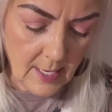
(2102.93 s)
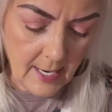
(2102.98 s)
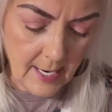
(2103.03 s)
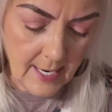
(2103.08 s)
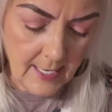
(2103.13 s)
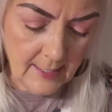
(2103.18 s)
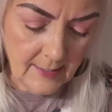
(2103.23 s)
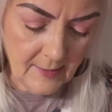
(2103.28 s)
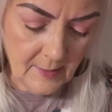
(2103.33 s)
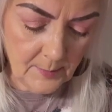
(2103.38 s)

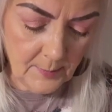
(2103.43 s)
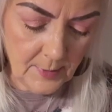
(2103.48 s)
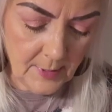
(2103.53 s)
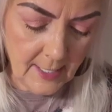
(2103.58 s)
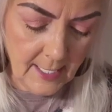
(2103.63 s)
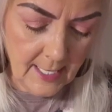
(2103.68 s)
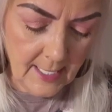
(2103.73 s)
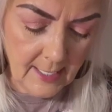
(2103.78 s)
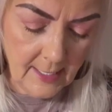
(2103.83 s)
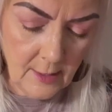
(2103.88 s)
Diana's
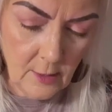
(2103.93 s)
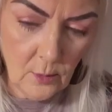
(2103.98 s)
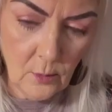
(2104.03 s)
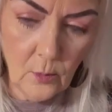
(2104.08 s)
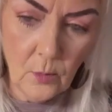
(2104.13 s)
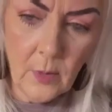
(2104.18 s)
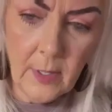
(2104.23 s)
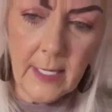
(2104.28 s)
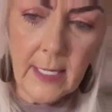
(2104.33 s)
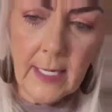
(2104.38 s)
planning a
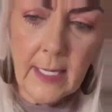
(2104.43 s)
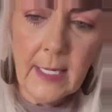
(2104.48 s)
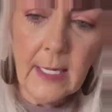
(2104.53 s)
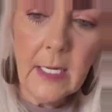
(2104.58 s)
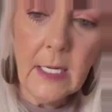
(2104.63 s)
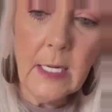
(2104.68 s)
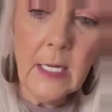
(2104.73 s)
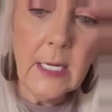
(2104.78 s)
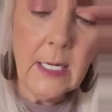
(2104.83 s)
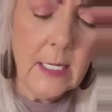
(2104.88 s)

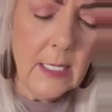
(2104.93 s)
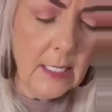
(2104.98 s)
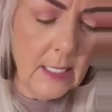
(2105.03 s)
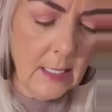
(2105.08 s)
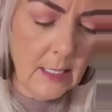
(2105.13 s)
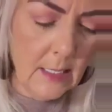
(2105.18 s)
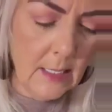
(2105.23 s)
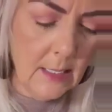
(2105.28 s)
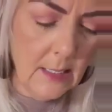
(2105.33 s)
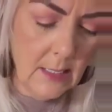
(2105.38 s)

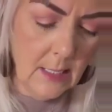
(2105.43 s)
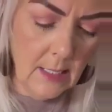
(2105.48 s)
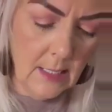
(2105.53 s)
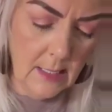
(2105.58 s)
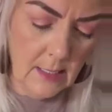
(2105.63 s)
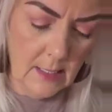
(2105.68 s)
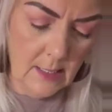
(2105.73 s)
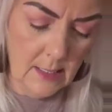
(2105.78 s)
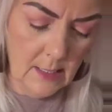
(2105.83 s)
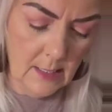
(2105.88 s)

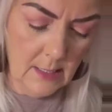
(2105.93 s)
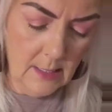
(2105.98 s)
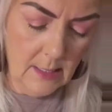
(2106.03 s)
wedding.